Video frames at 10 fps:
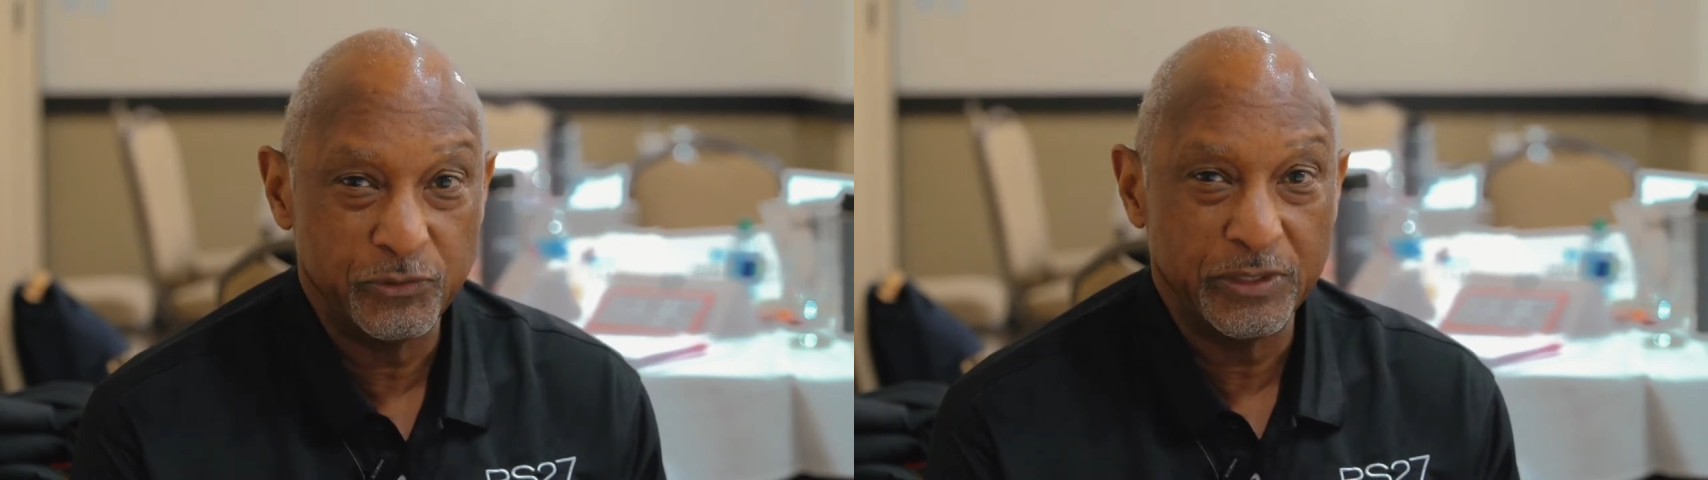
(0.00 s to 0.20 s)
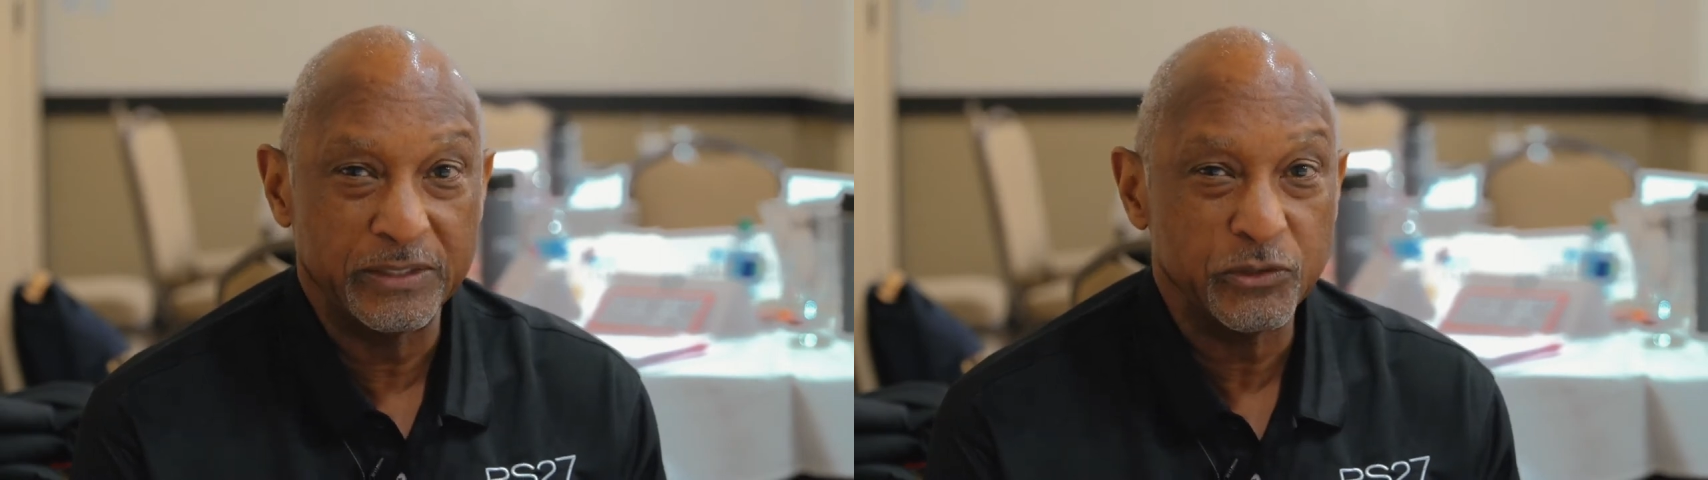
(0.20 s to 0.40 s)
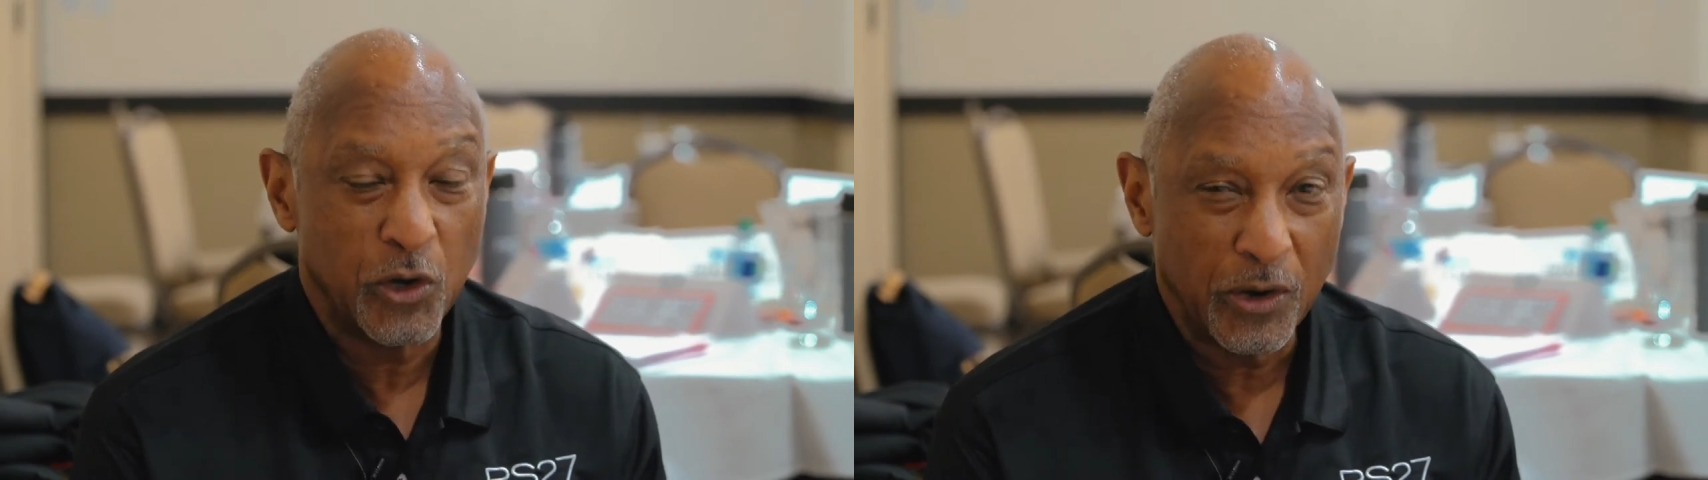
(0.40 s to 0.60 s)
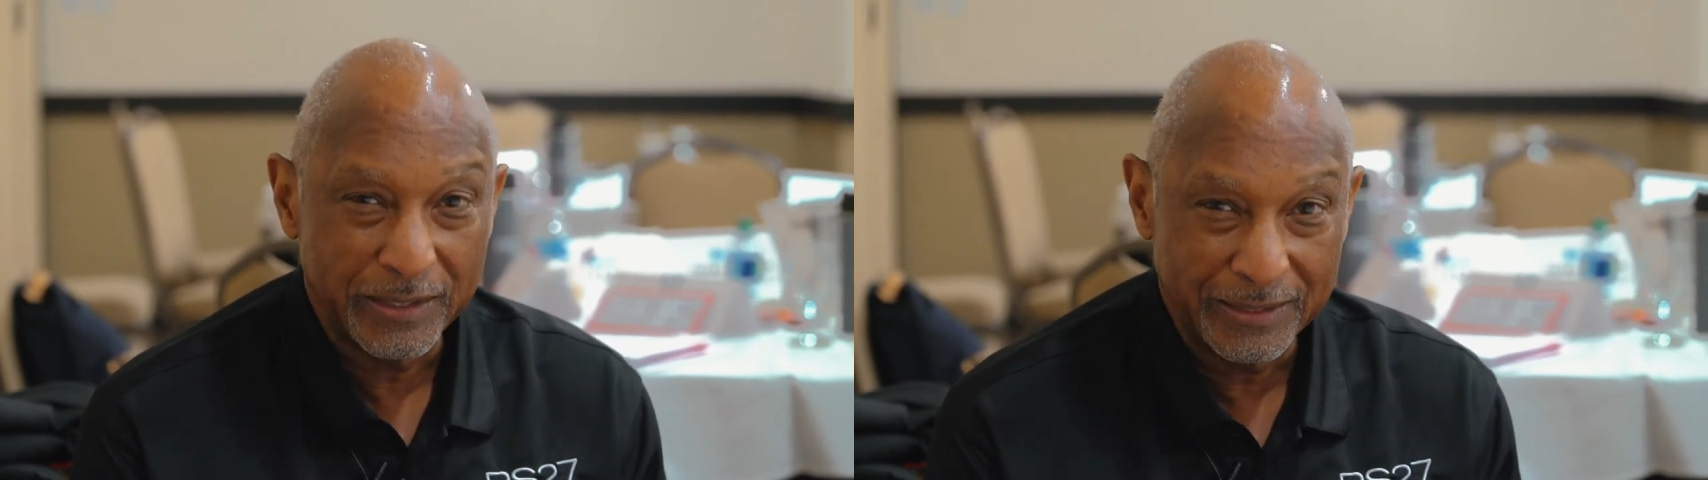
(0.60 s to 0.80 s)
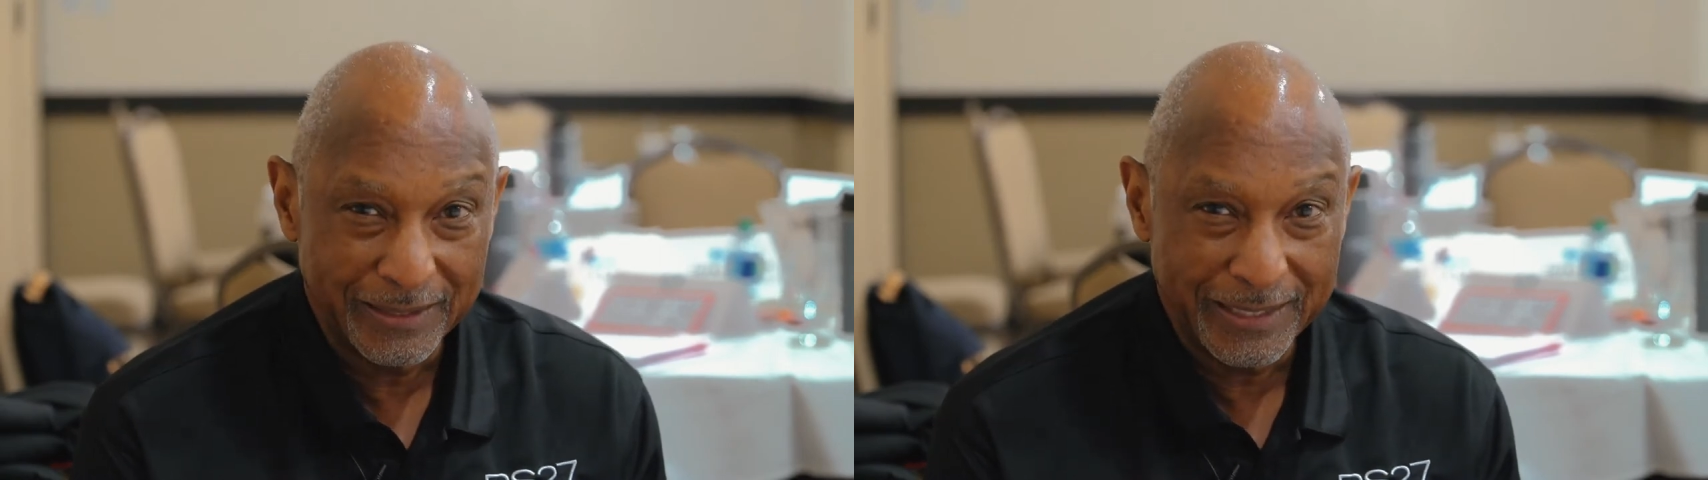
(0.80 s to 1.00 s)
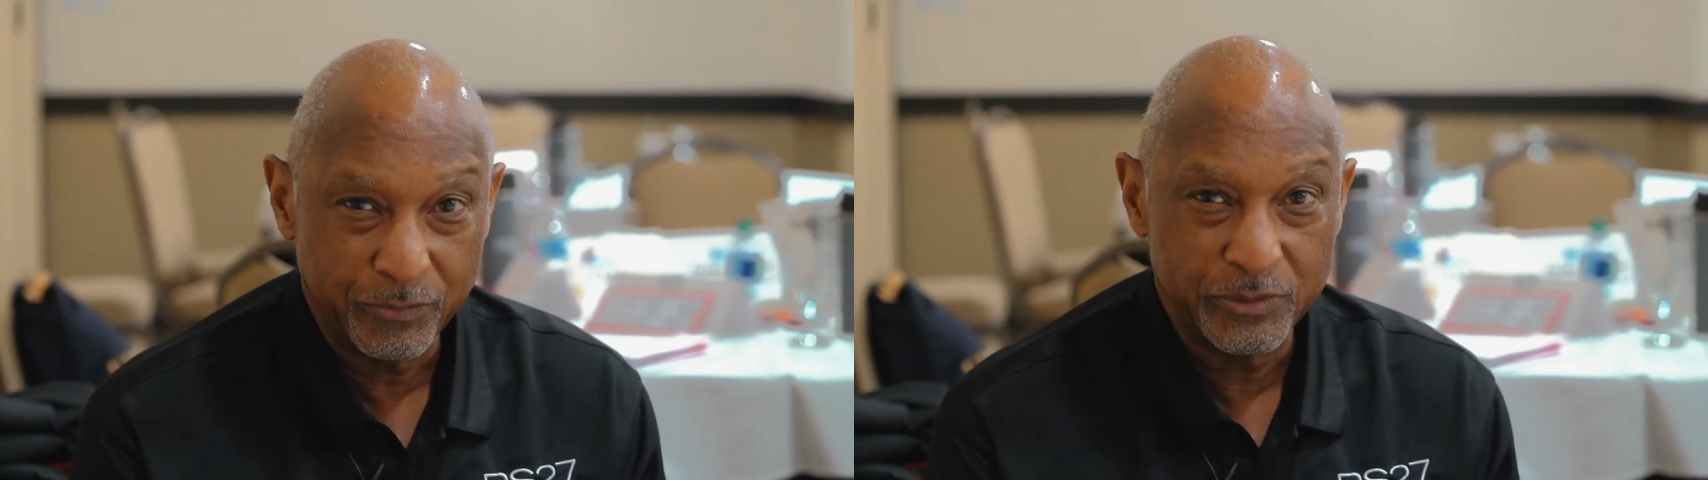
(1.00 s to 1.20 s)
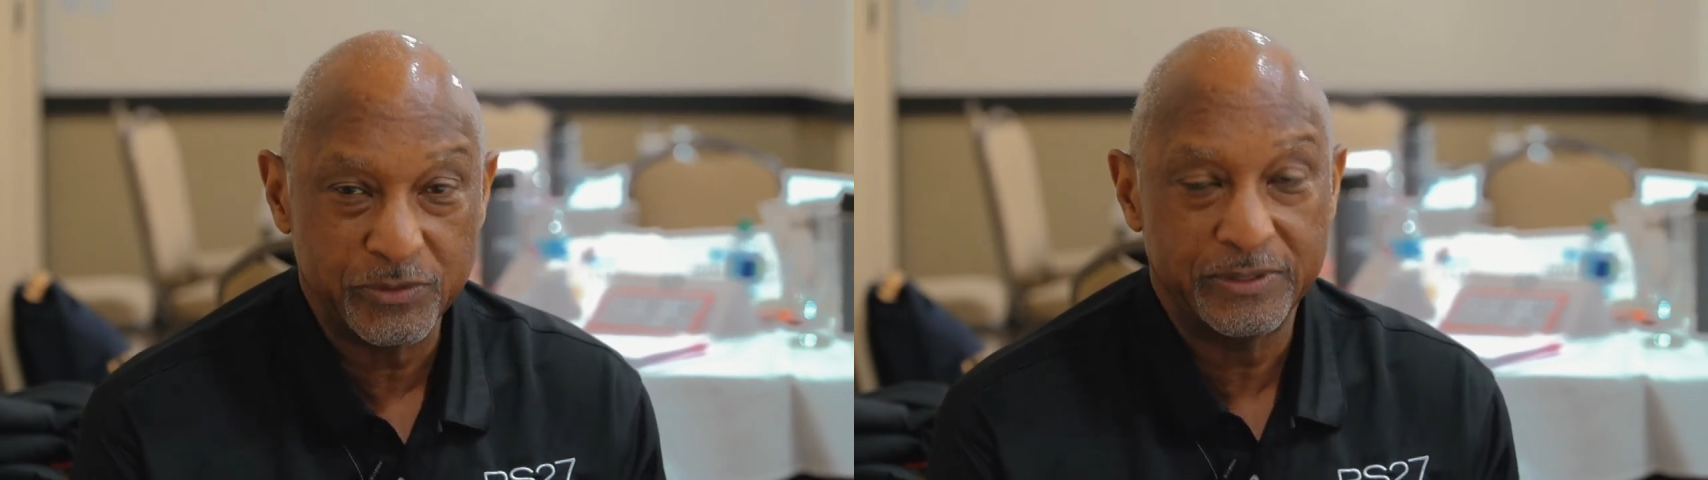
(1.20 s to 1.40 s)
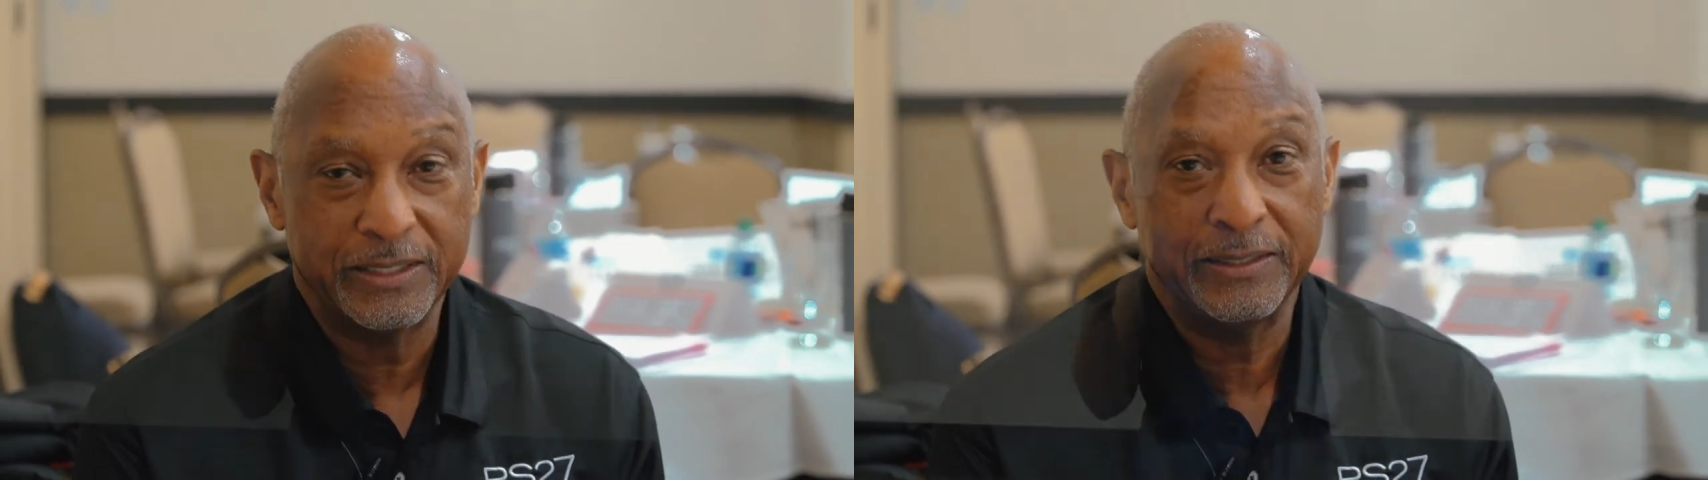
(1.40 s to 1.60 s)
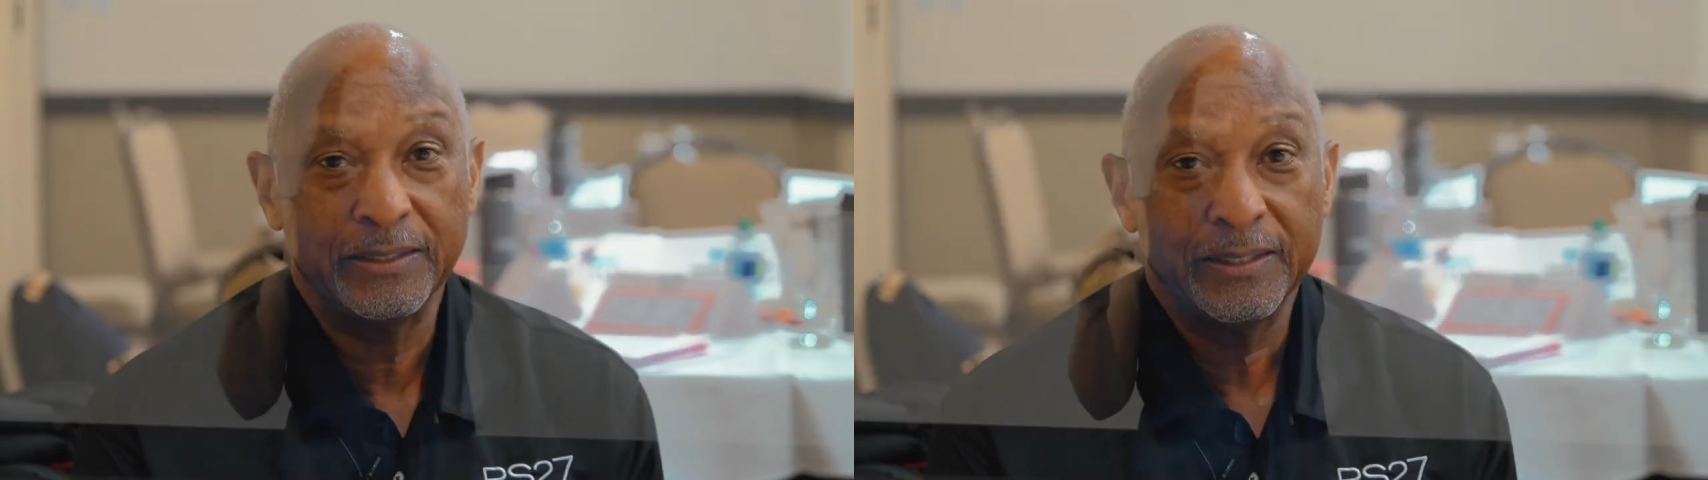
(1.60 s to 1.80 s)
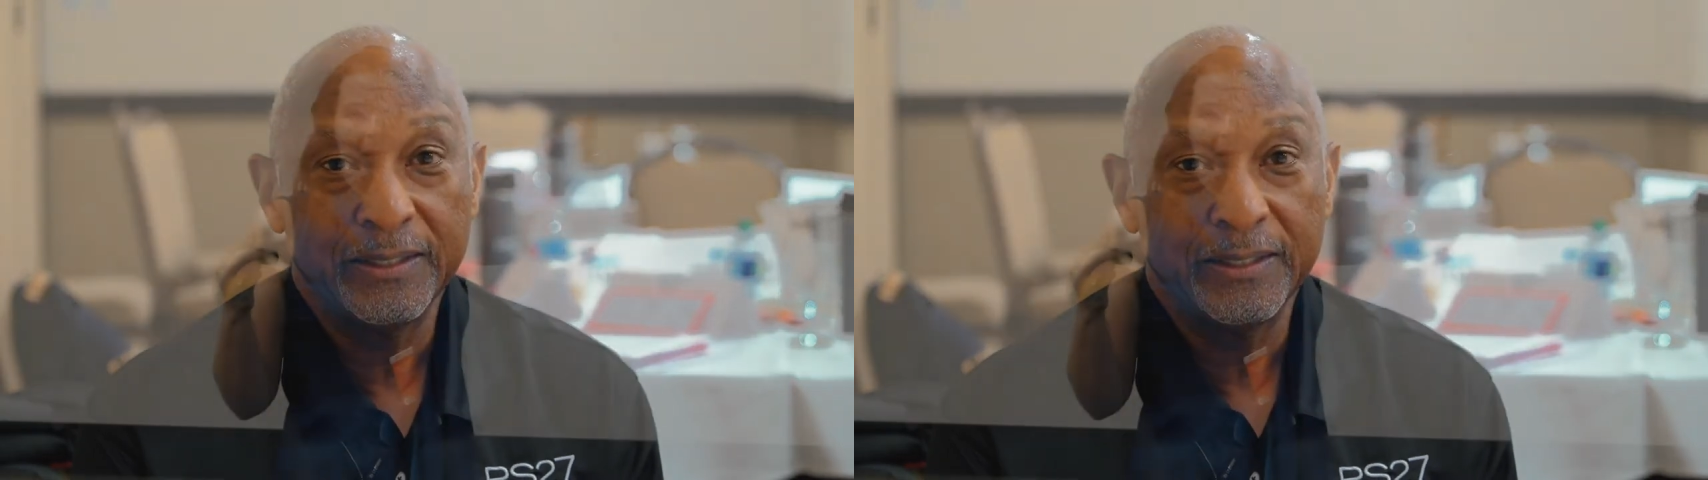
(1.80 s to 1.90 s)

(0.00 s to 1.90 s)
She can talk in a language that they